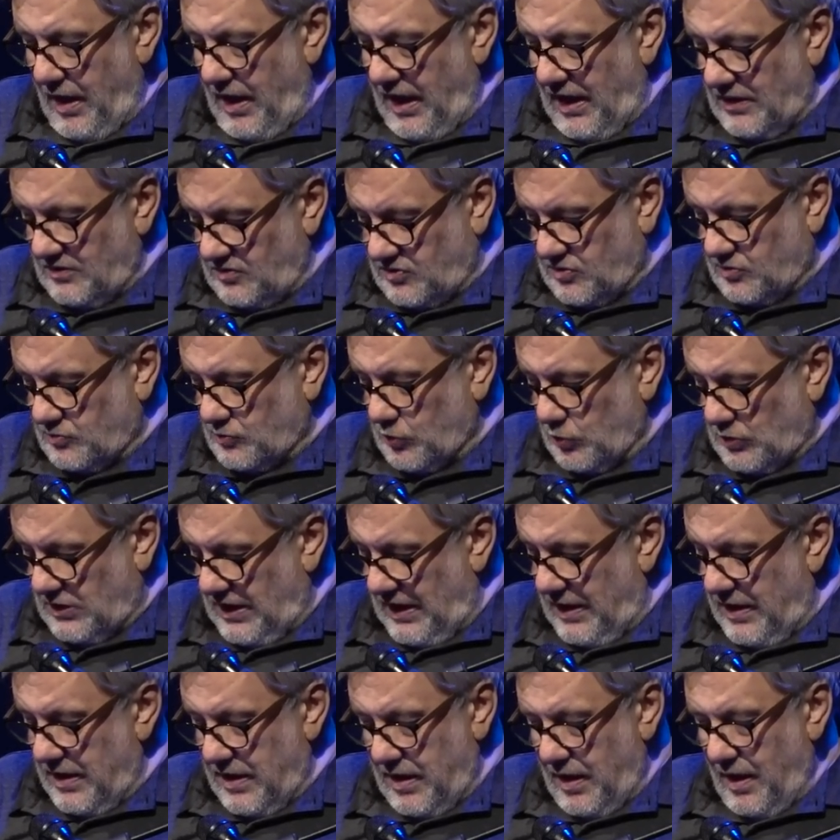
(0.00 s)
And
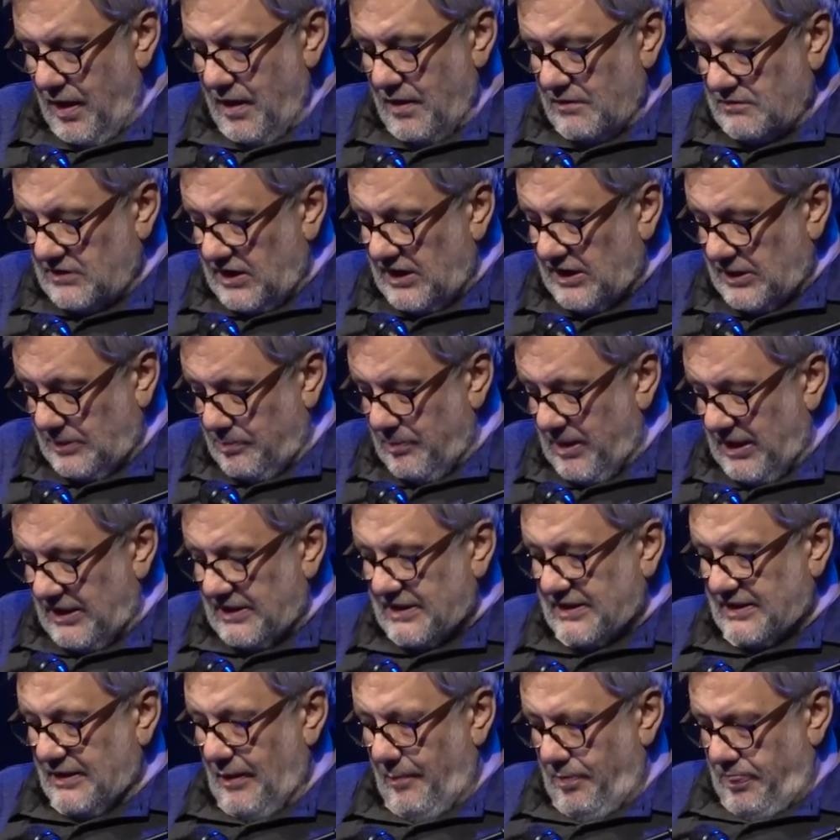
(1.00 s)
today, this
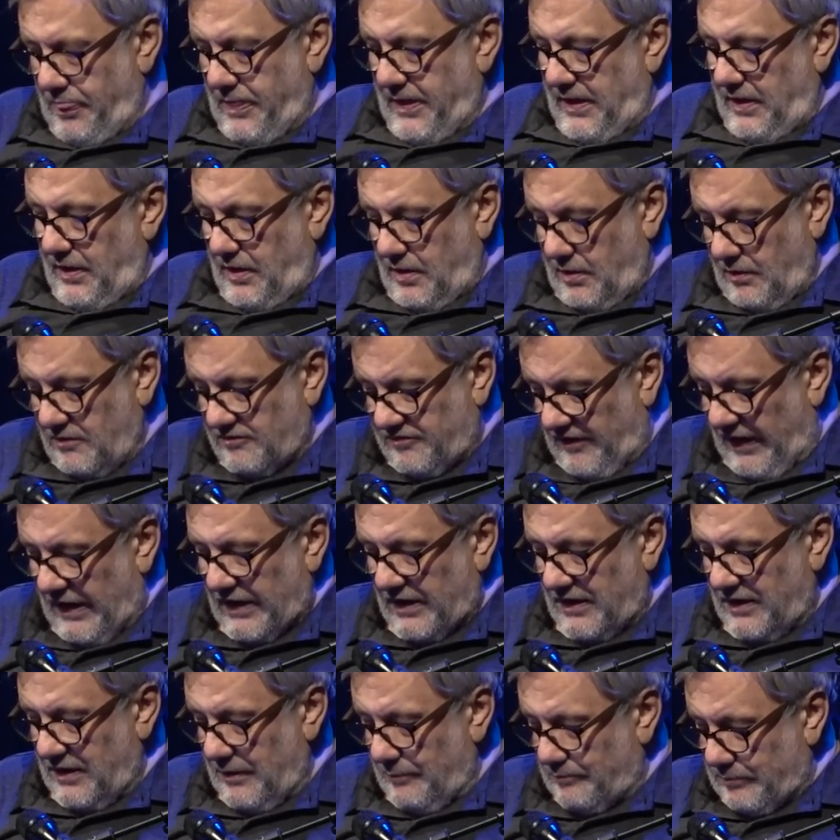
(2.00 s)
means something
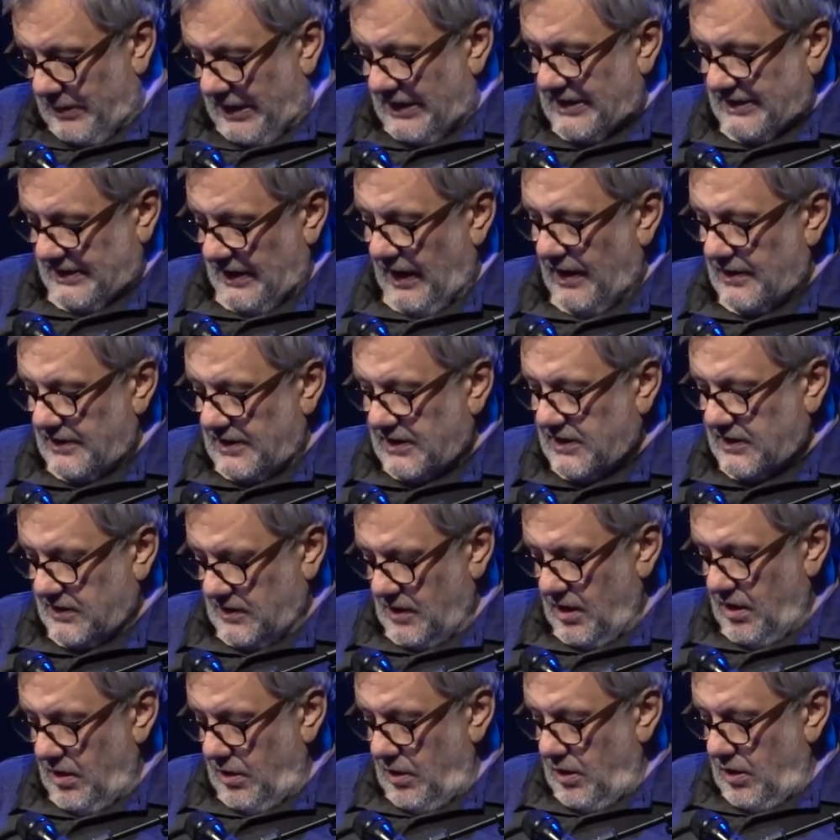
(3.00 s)
very
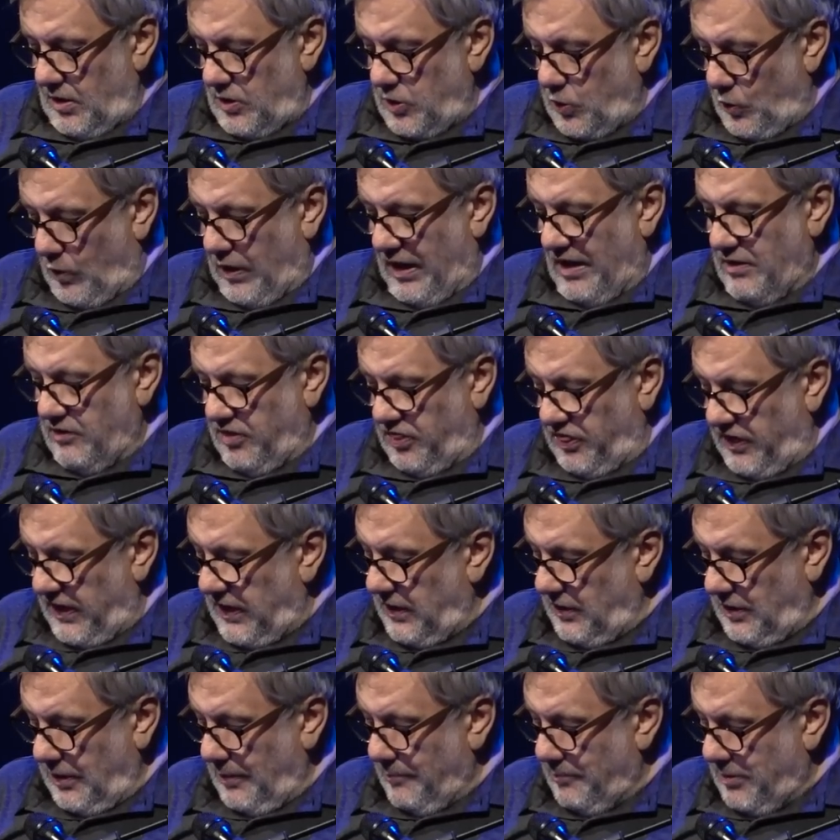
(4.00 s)
precise. You can
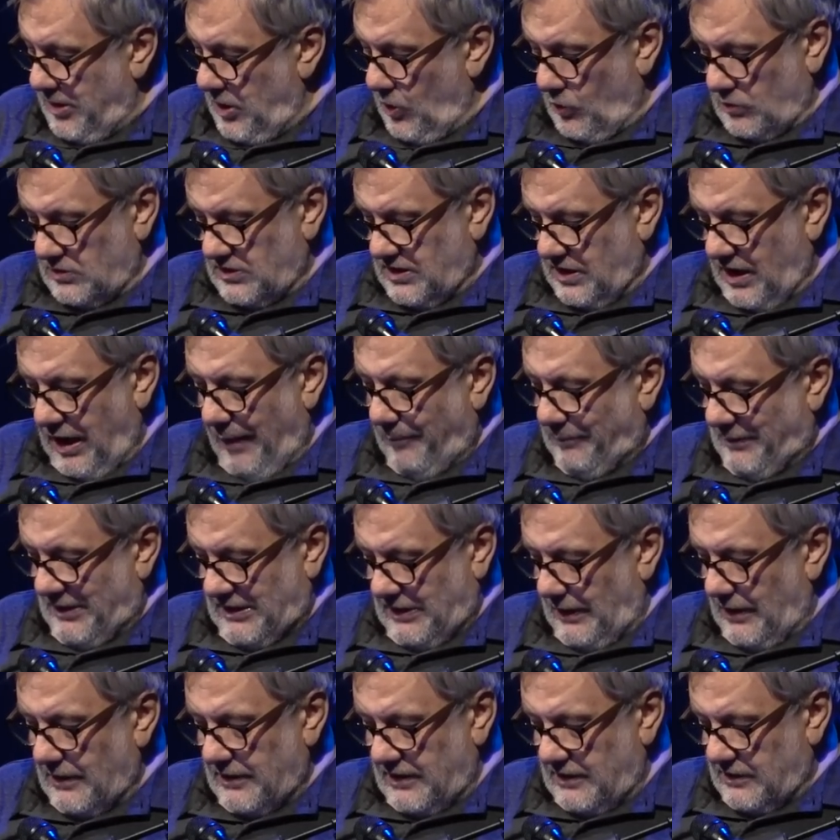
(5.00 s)
think beyond
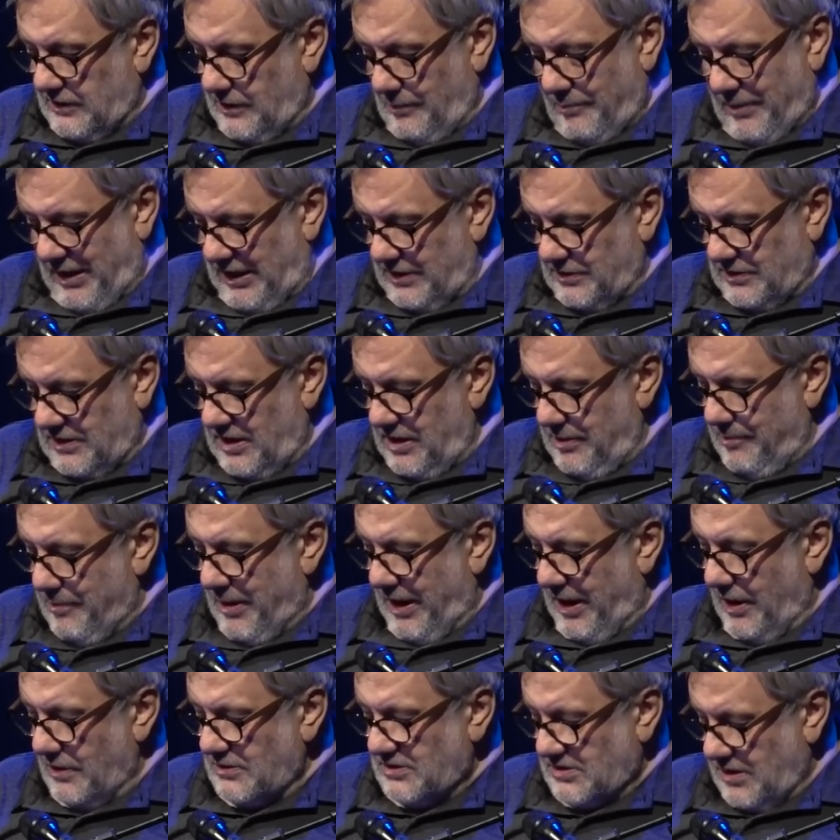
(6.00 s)
capitalism and
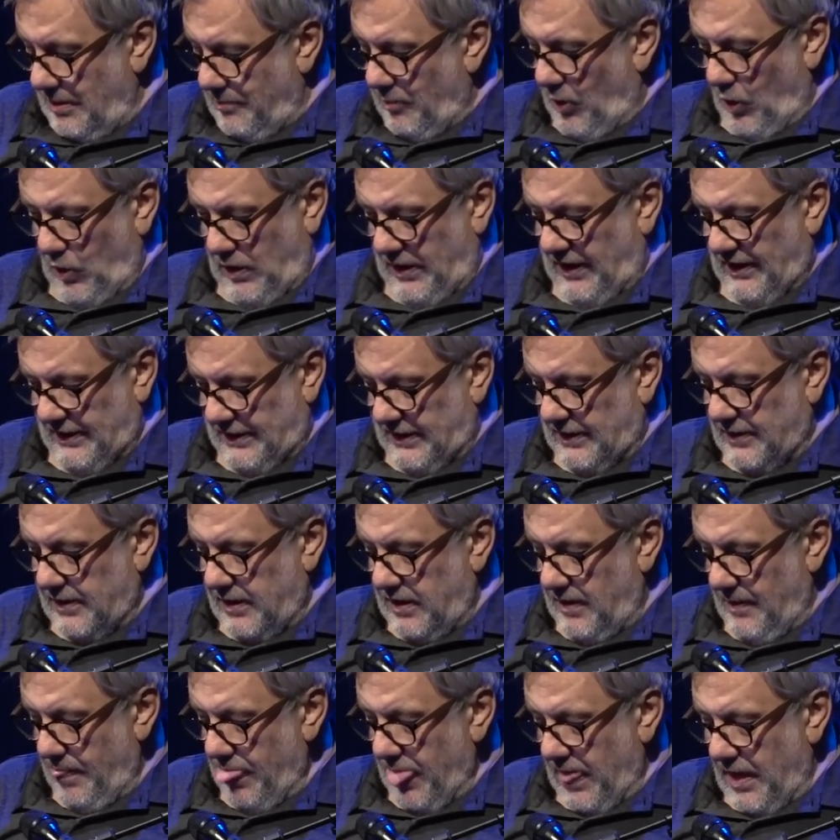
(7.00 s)
liberal
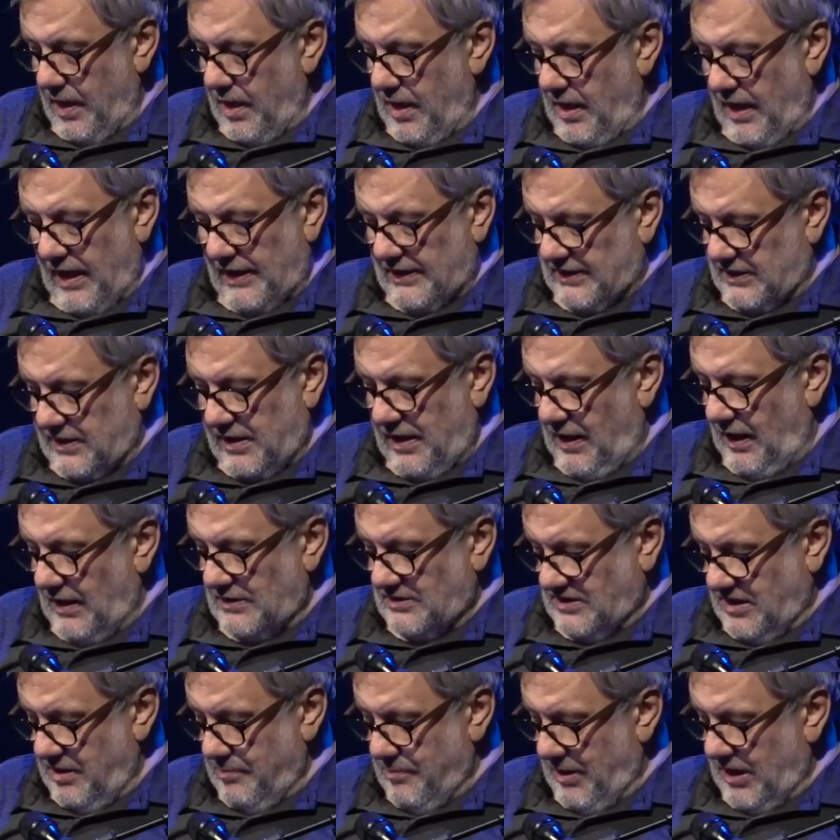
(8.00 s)
democracy as the
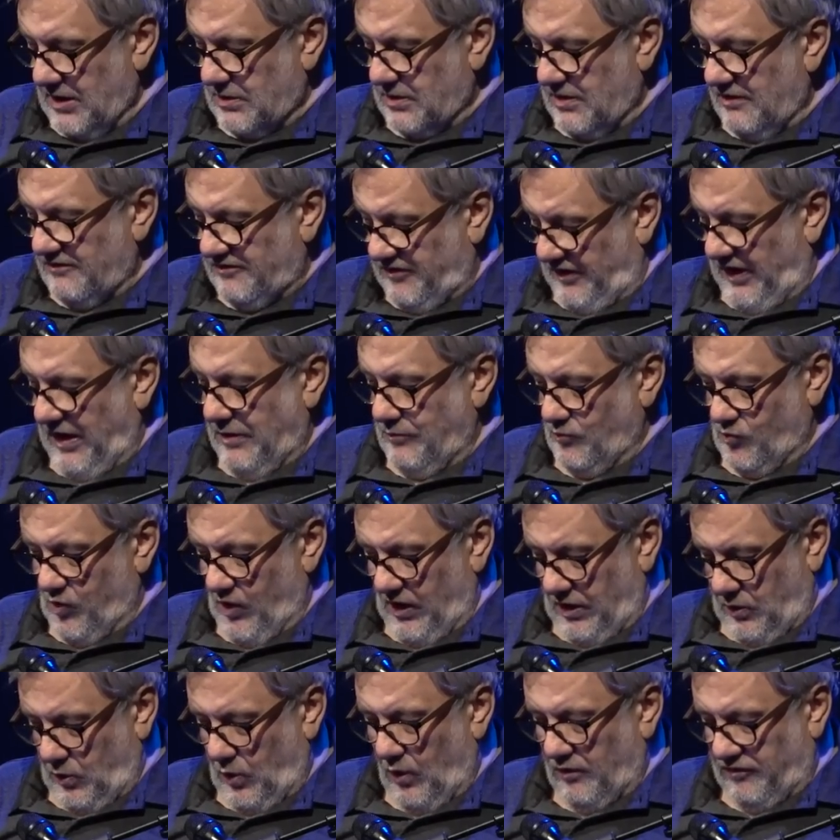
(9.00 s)
ultimate
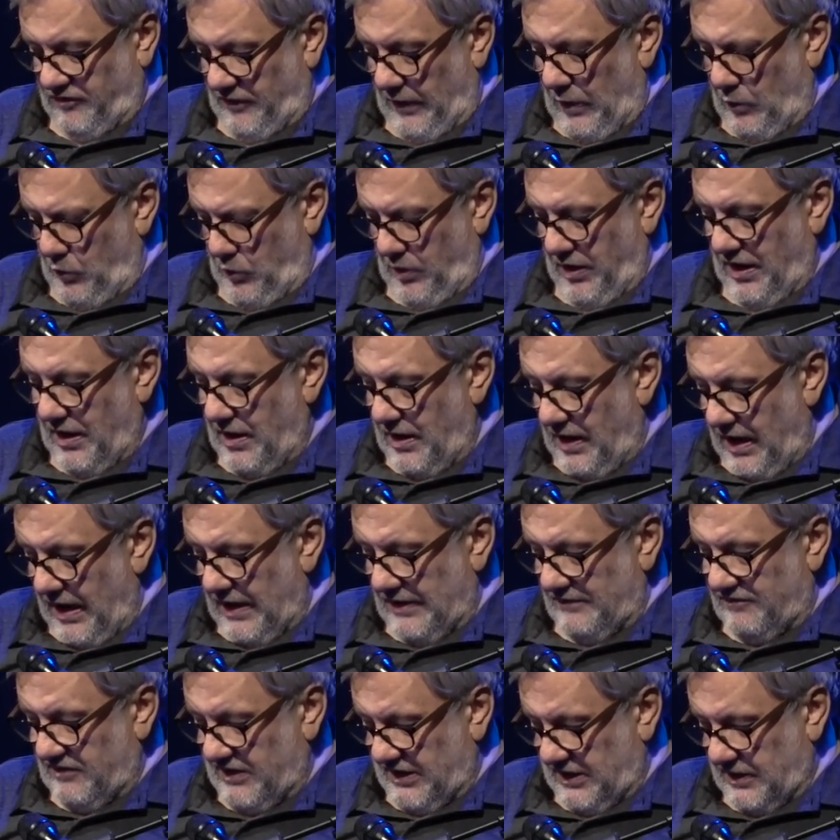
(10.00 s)
framework of our
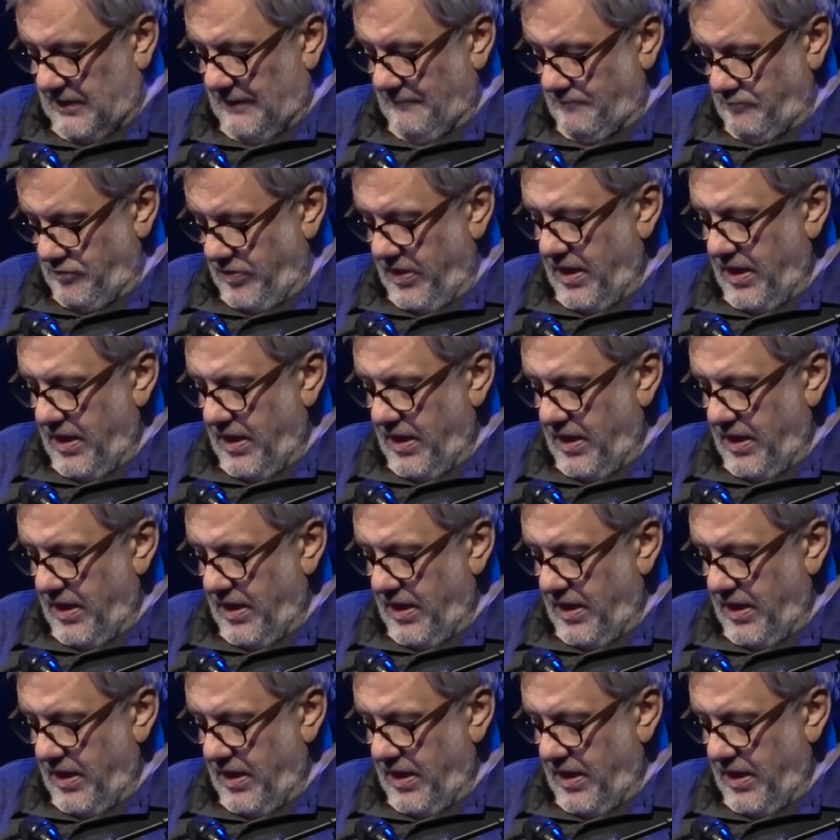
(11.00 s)
lives.